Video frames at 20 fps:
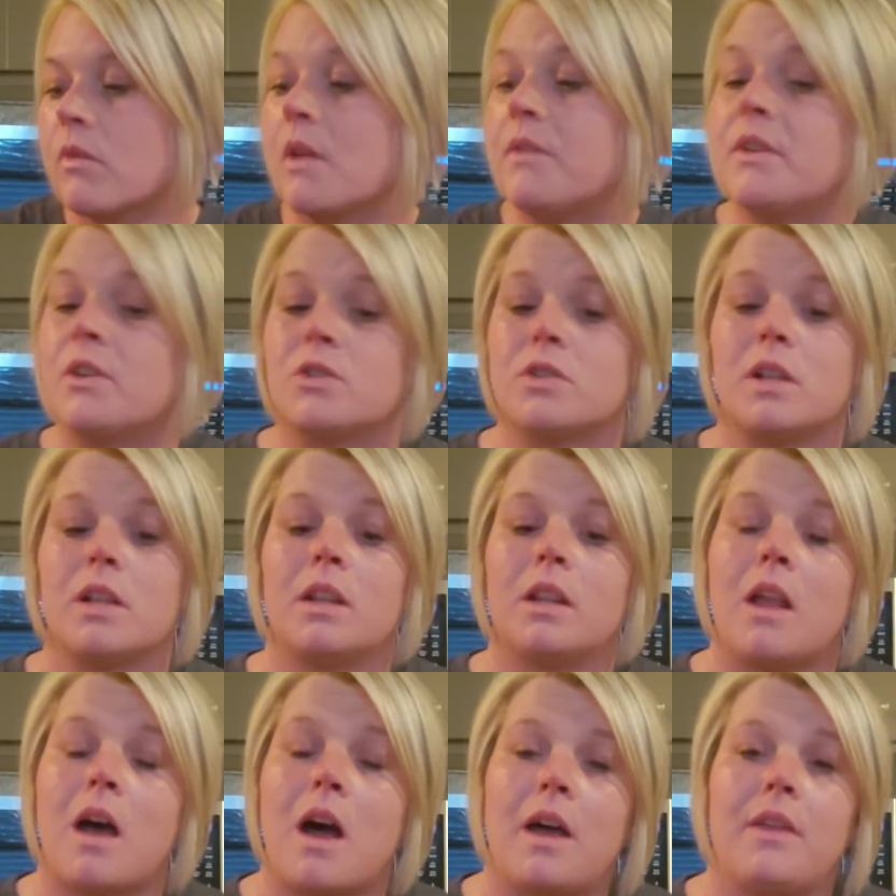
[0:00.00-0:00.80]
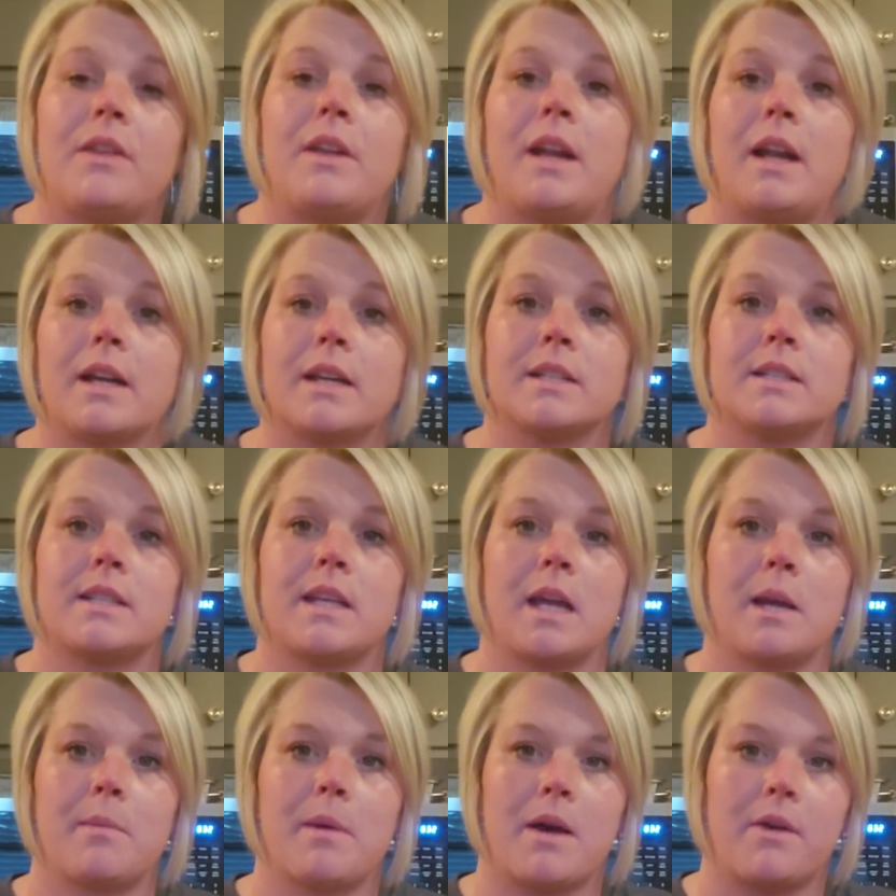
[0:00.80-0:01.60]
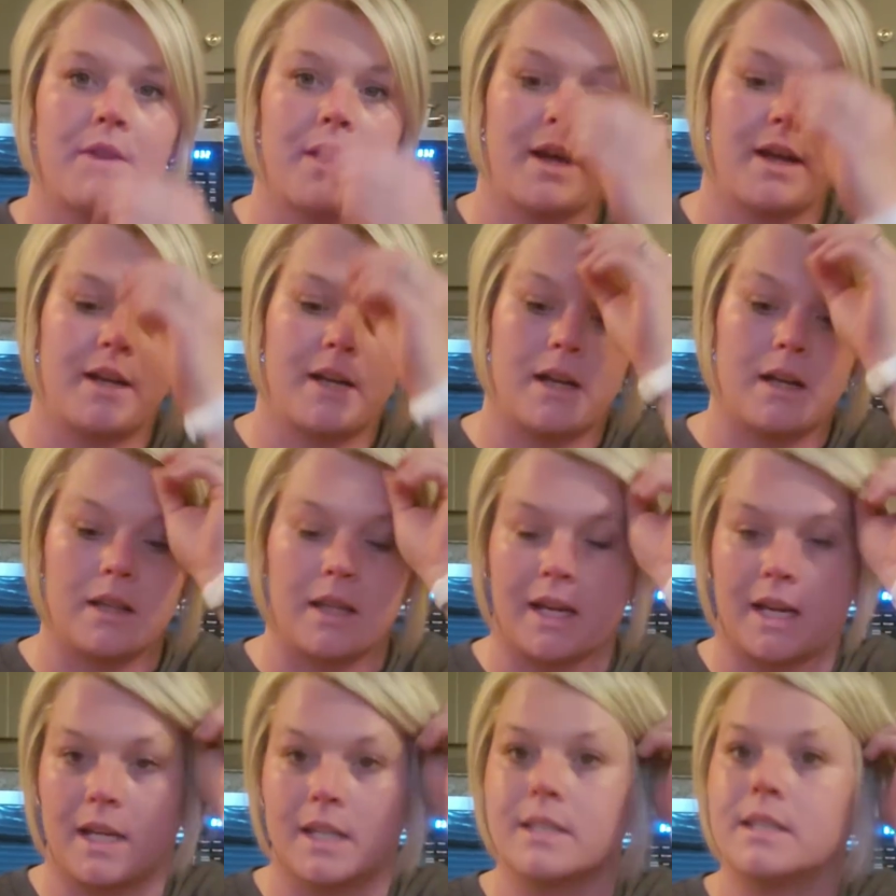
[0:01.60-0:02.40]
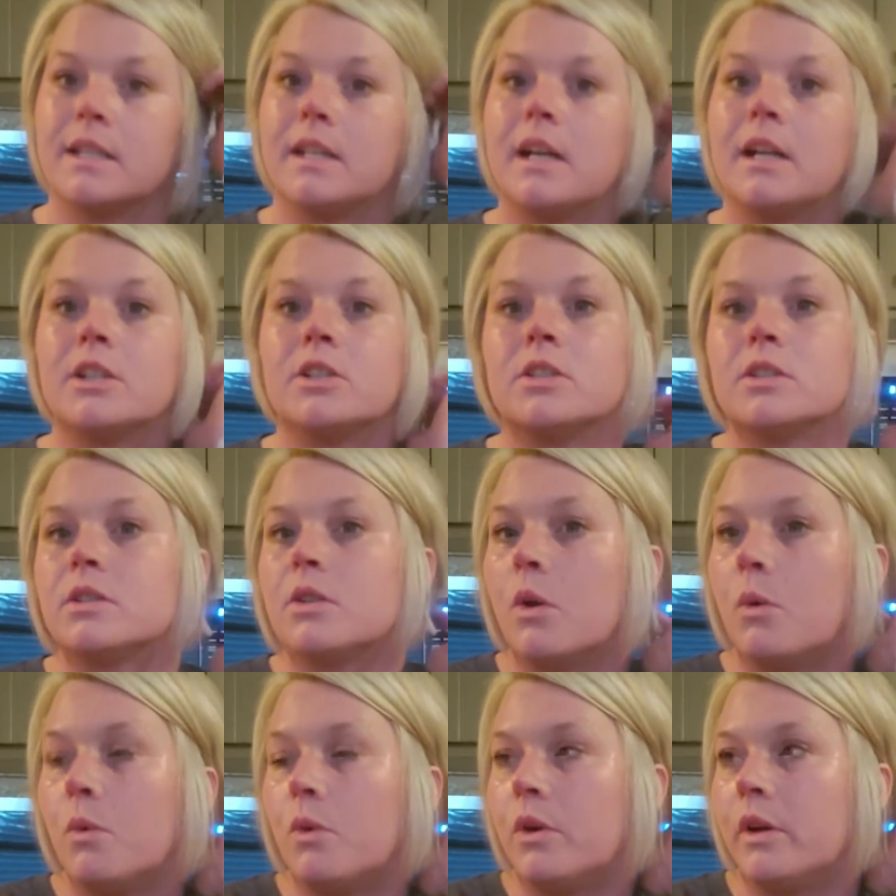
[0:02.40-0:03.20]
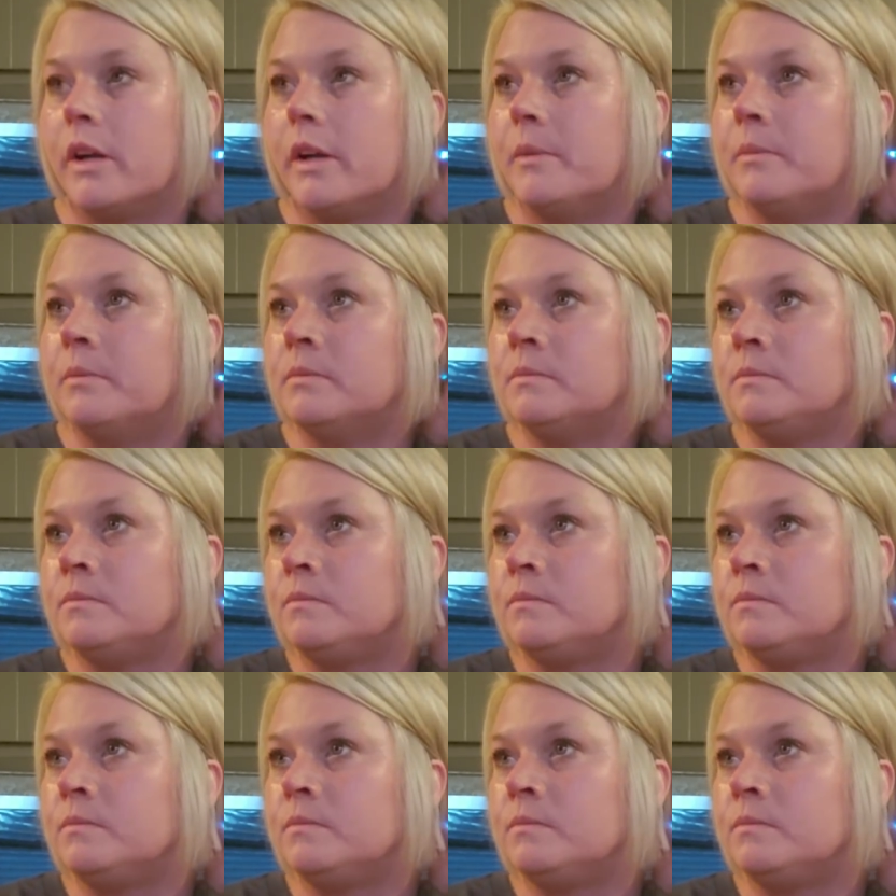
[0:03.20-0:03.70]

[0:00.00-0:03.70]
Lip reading: there's a lot that I could say about that. Like I said, I just don't want to